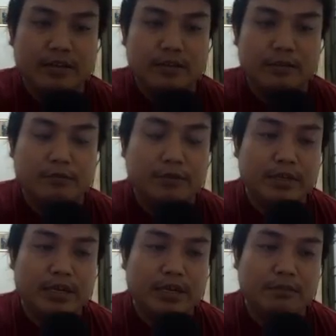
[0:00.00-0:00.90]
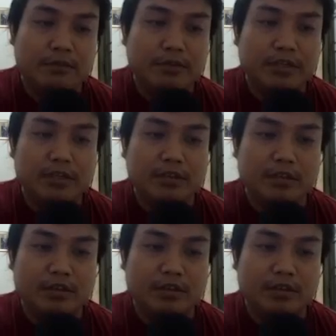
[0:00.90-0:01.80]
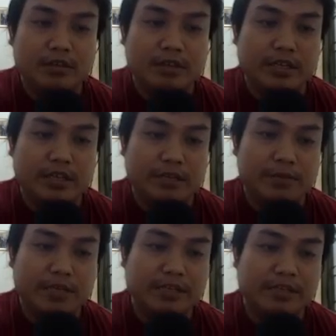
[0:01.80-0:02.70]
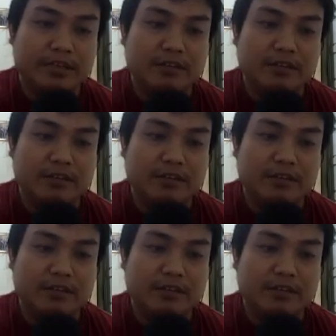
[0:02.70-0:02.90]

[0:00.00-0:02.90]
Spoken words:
using the three images.